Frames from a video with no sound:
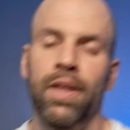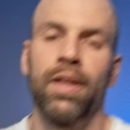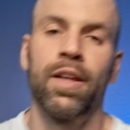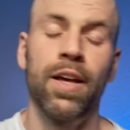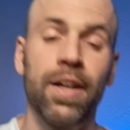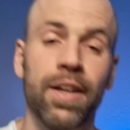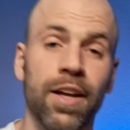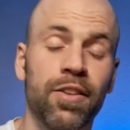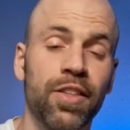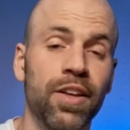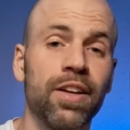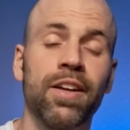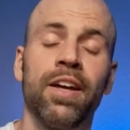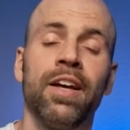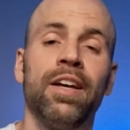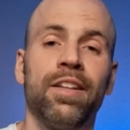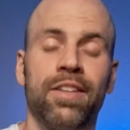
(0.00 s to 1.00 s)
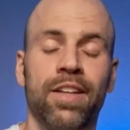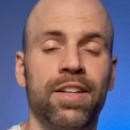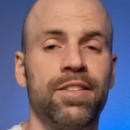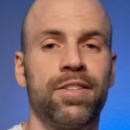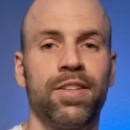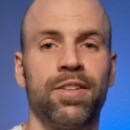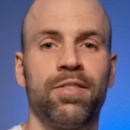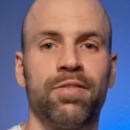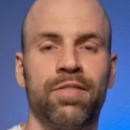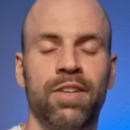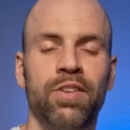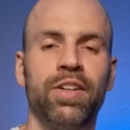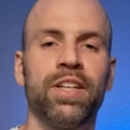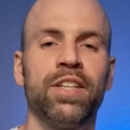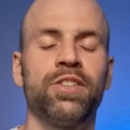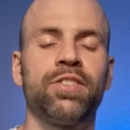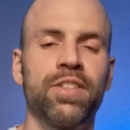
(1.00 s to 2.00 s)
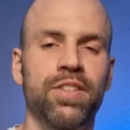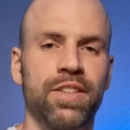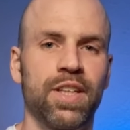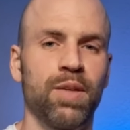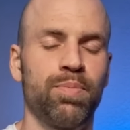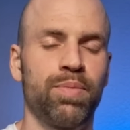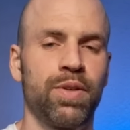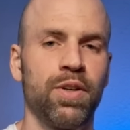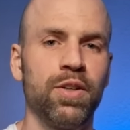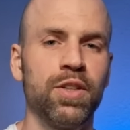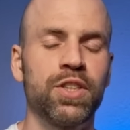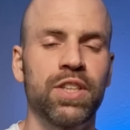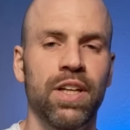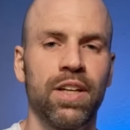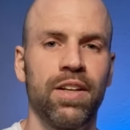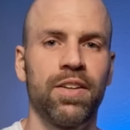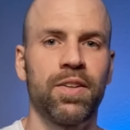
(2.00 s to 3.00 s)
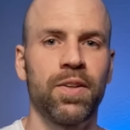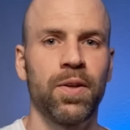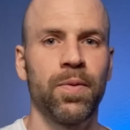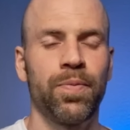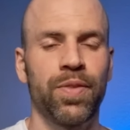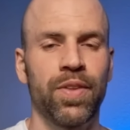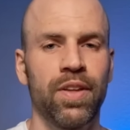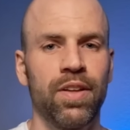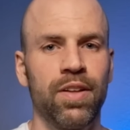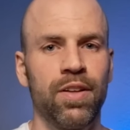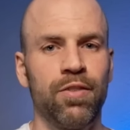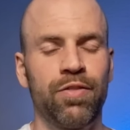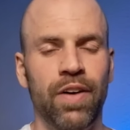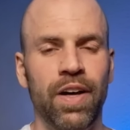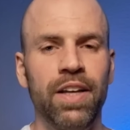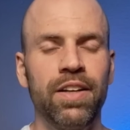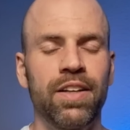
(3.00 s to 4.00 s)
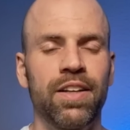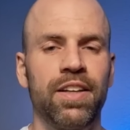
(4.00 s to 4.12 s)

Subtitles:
And I think that's a very interesting approach, and finding